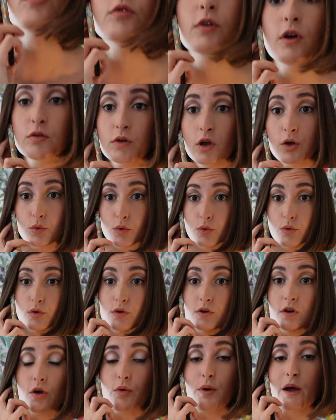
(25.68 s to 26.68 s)
no, no.
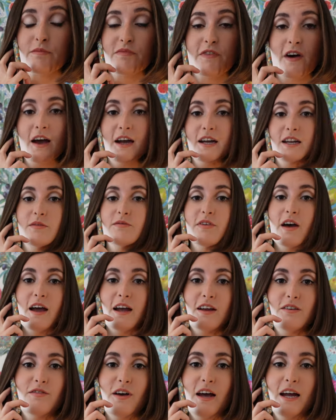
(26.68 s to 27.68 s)
No, I'm fine. I'm
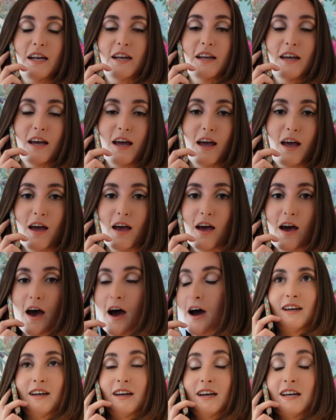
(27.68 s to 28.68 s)
fine. Fine.
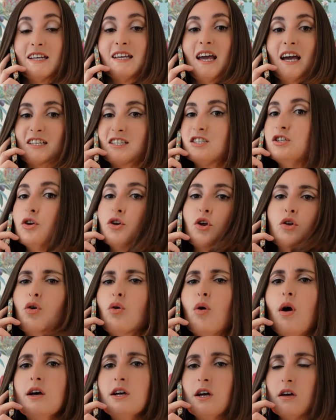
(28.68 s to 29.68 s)
Yes, no, no,
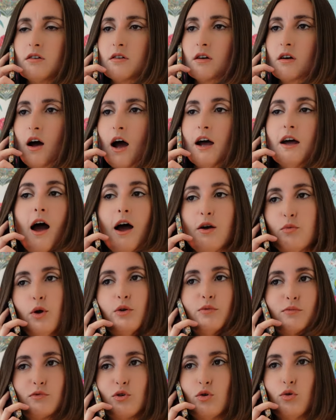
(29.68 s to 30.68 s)
no. I, I
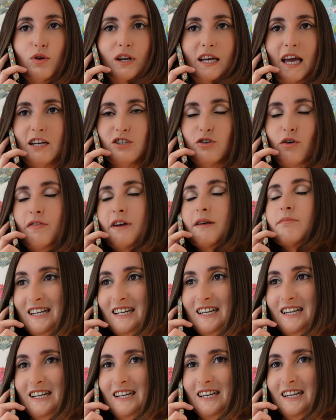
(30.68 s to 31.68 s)
won't call again, Joffrey.
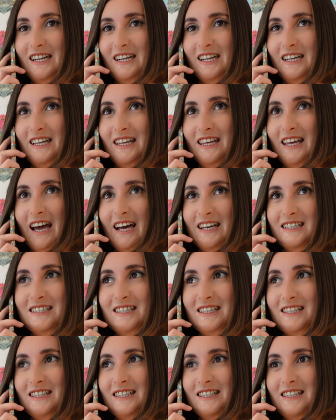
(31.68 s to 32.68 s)

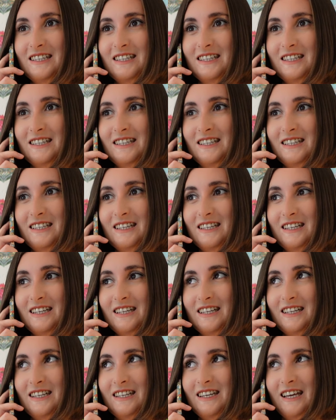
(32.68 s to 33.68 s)
Yes.
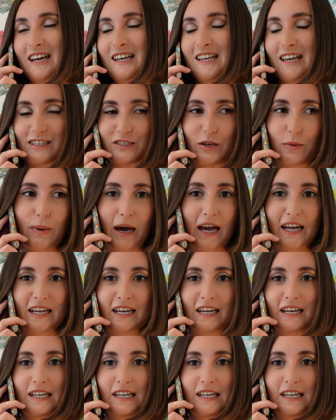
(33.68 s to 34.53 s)
Yes, goodbye.